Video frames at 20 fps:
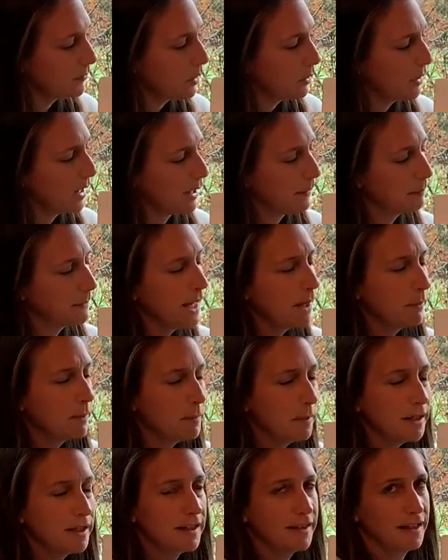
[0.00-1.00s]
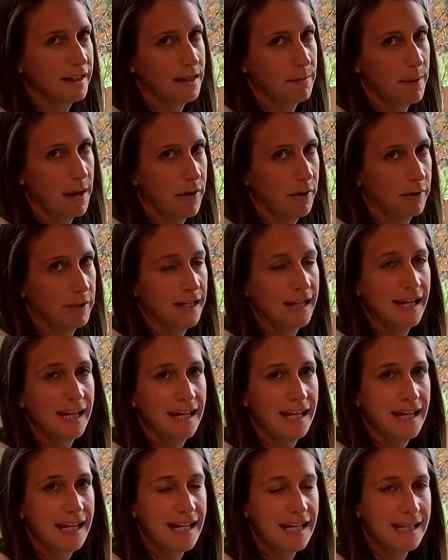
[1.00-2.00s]
Okay, now we want to think about,
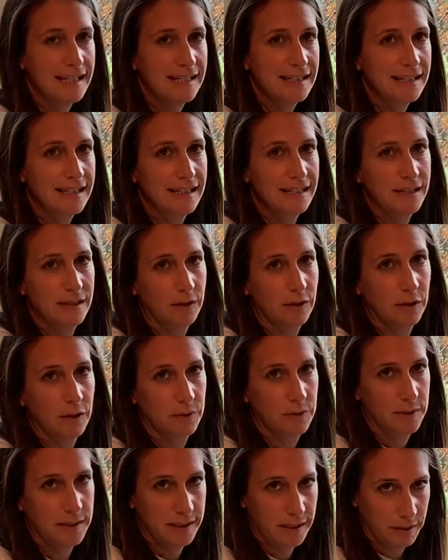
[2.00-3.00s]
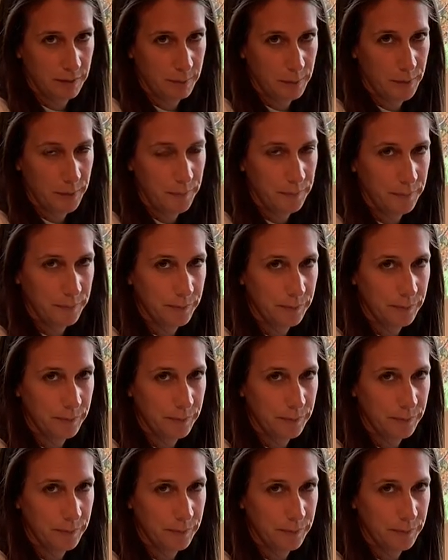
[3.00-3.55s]
is this a closed syllable?